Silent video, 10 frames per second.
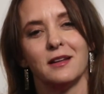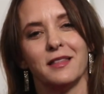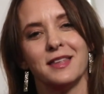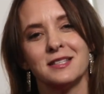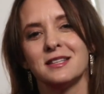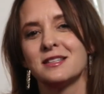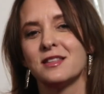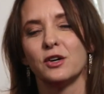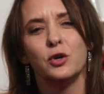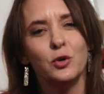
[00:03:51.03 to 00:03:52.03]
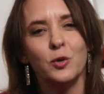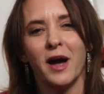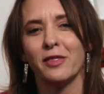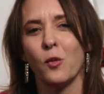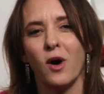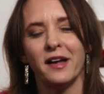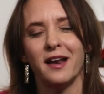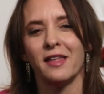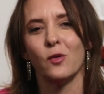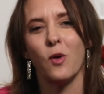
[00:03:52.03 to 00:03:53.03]
This is the who and the what
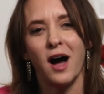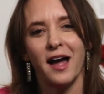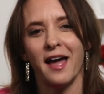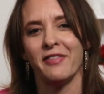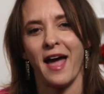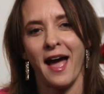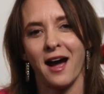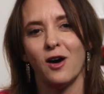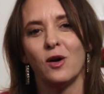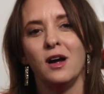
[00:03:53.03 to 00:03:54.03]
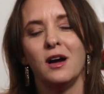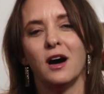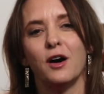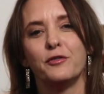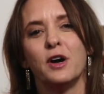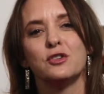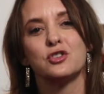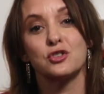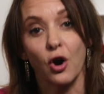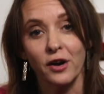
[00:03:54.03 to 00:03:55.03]
and the why and the how of
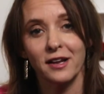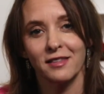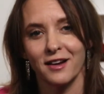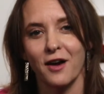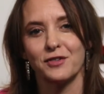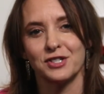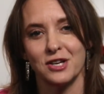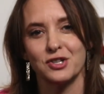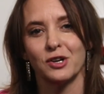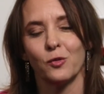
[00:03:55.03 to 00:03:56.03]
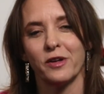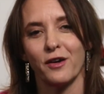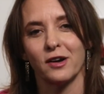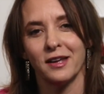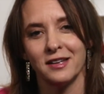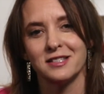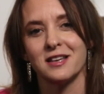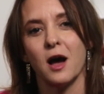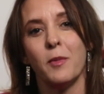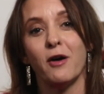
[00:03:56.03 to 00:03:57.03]
starting the conversation with our kids
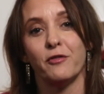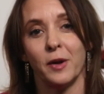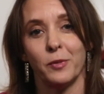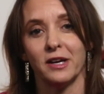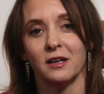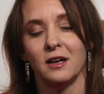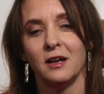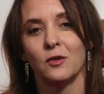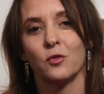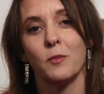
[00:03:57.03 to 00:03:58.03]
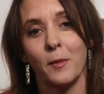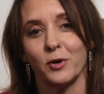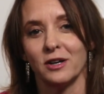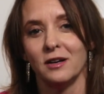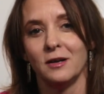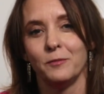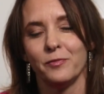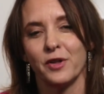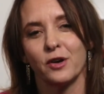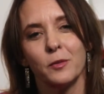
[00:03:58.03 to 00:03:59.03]
about vaping. Remember,
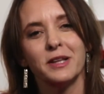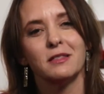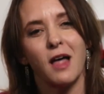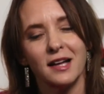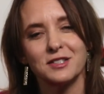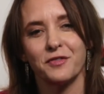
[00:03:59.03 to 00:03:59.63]
there are going to be lots of